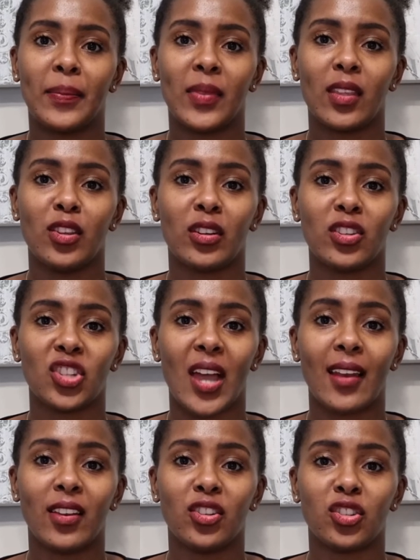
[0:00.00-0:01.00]
you can
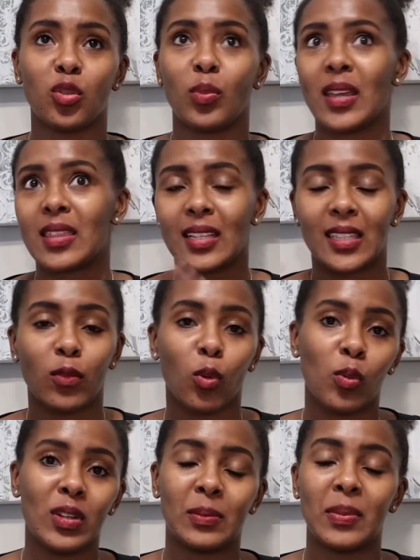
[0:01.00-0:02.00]
challenge the way things have
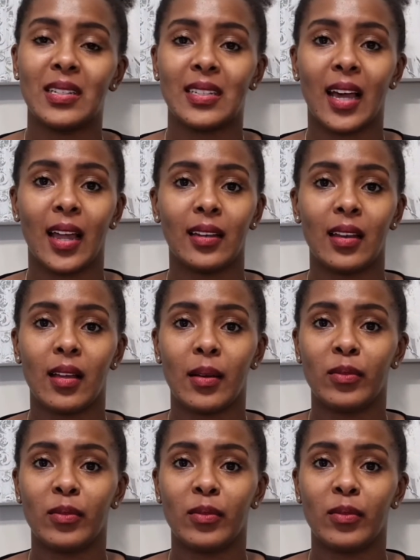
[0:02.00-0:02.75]
always been done,